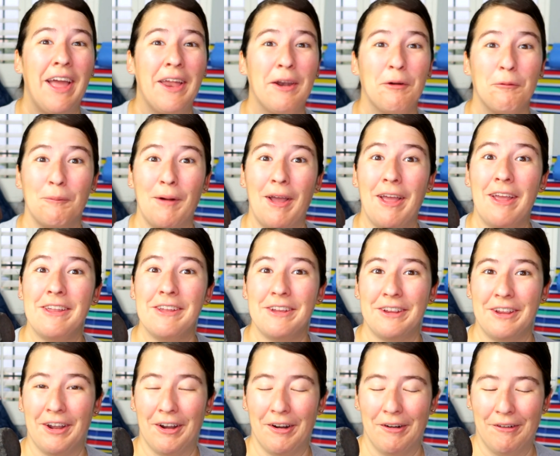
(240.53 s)
and away you
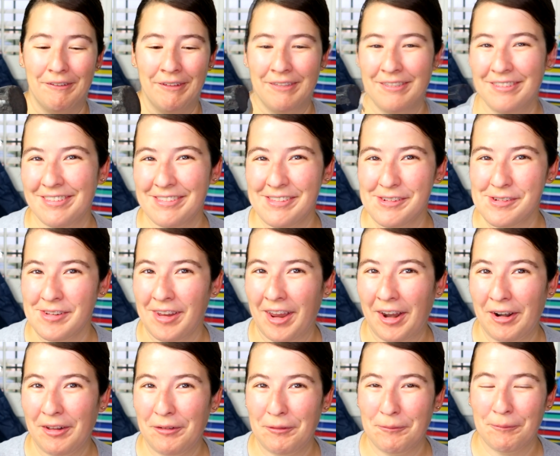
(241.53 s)
go. This is a
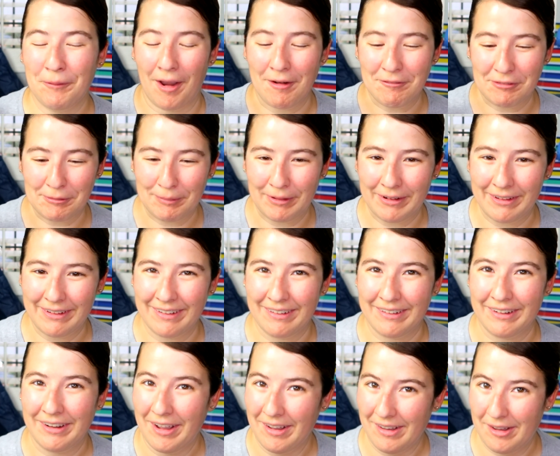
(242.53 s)
channel where everybody
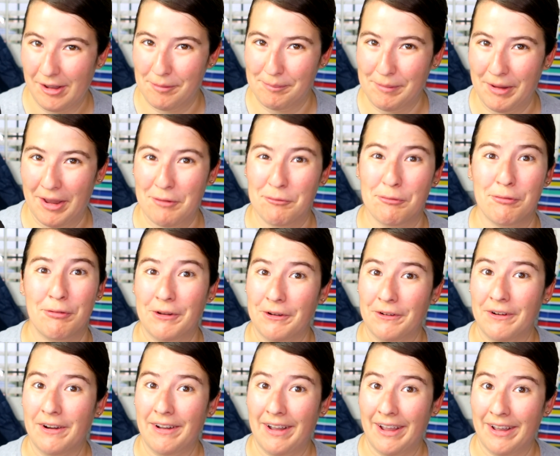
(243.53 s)
can come and
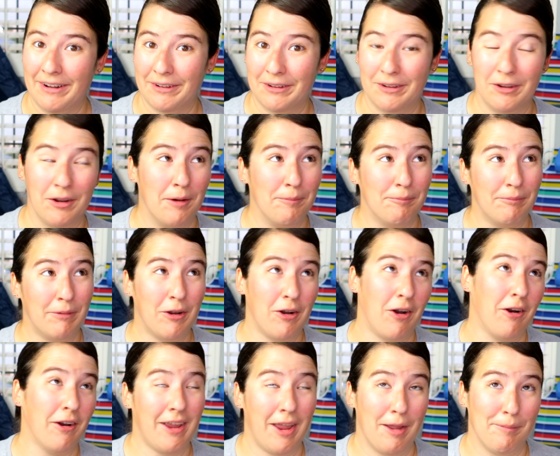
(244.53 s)
figure out how to come
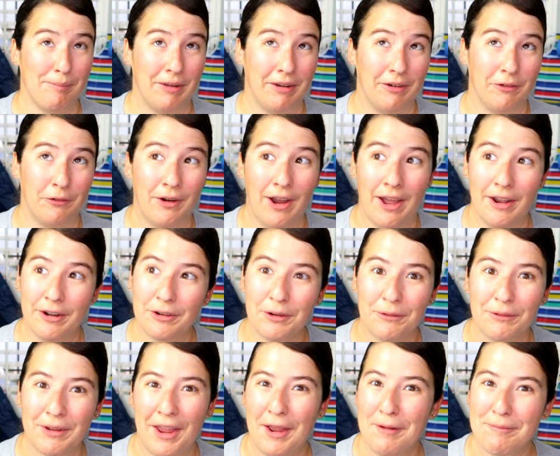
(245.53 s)
car camping or how to
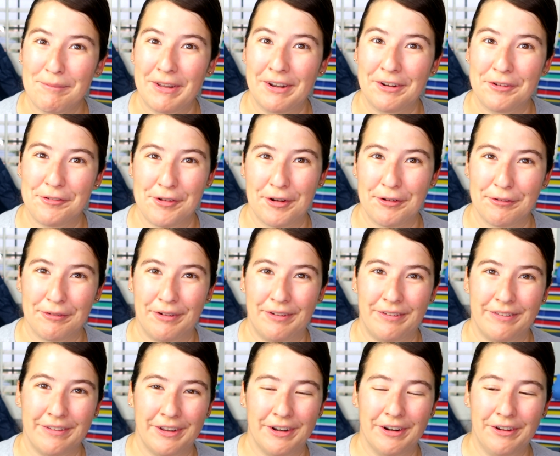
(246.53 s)
go camping in
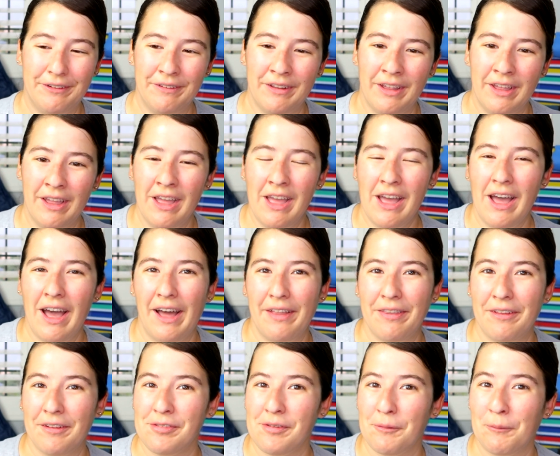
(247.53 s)
general,
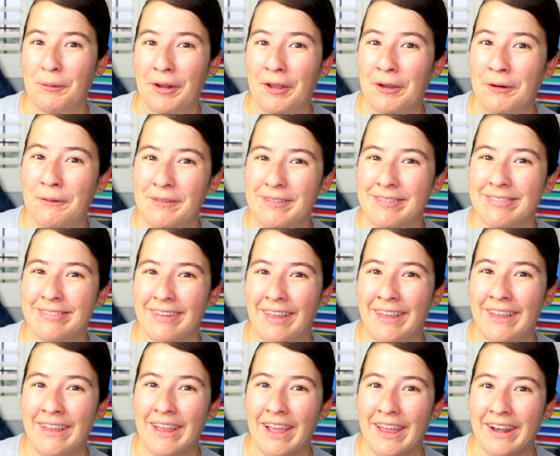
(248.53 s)
That's what I always
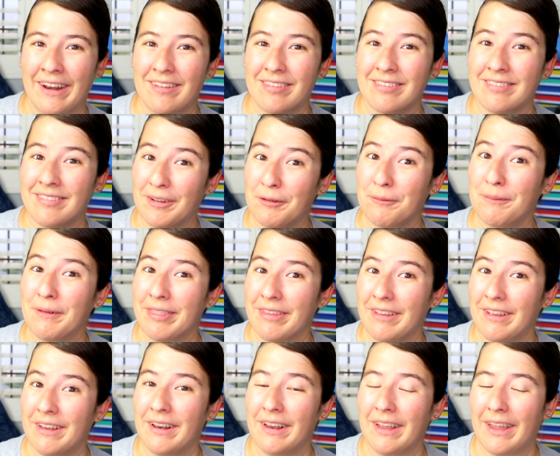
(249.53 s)
say, and I stick with
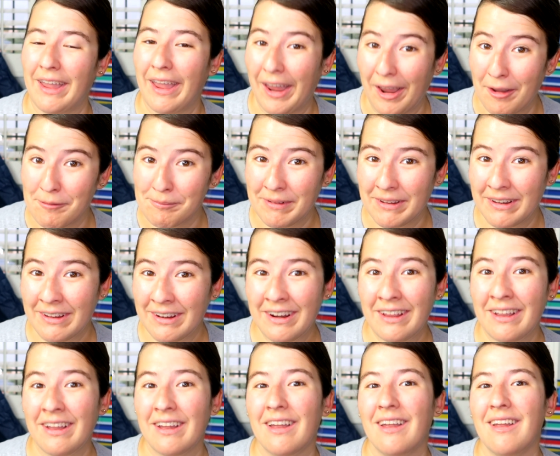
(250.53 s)
it.
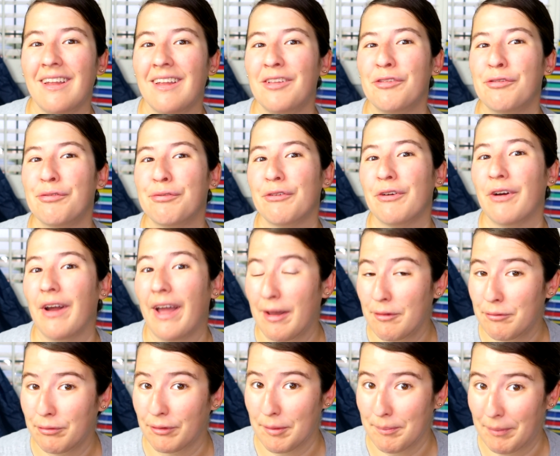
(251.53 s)
Camping is for
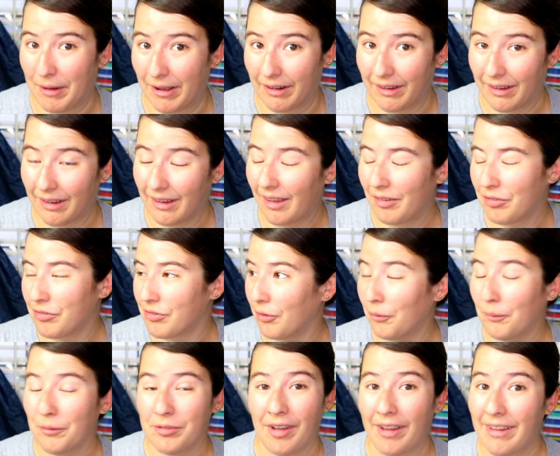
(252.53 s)
everybody, and
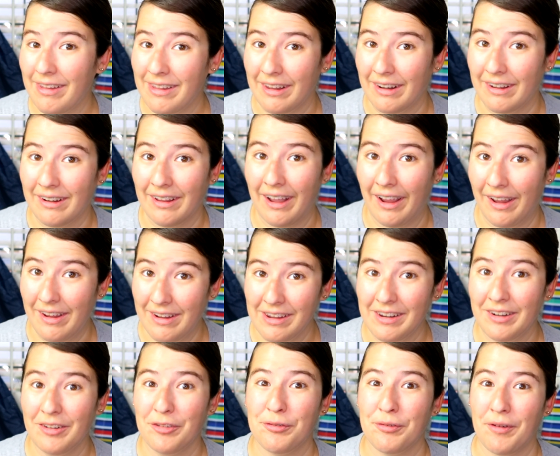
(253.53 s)
so is hiking.
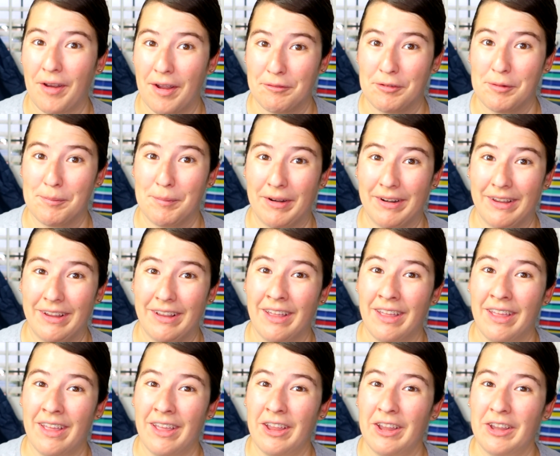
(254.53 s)
Hiking is for everybody.
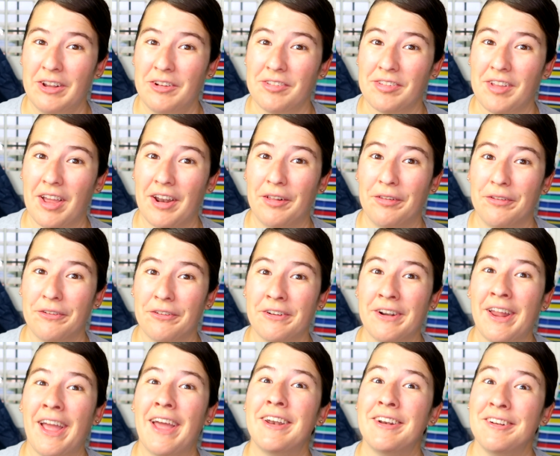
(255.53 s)
You just got to
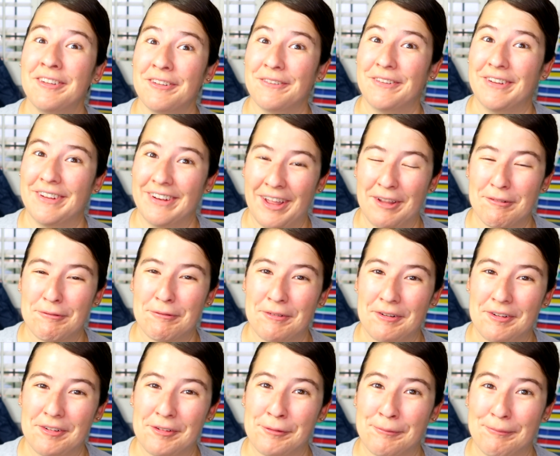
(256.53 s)
learn how to do it at
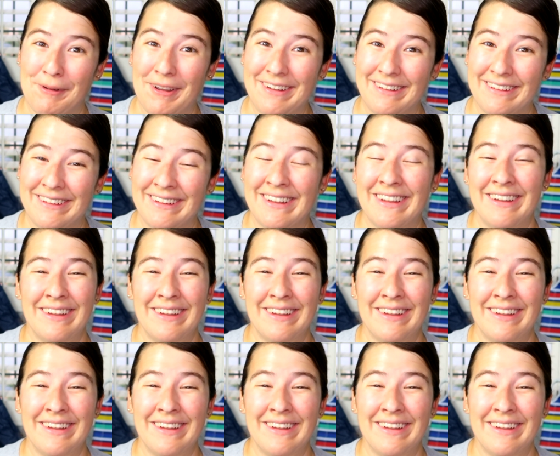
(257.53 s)
first, right?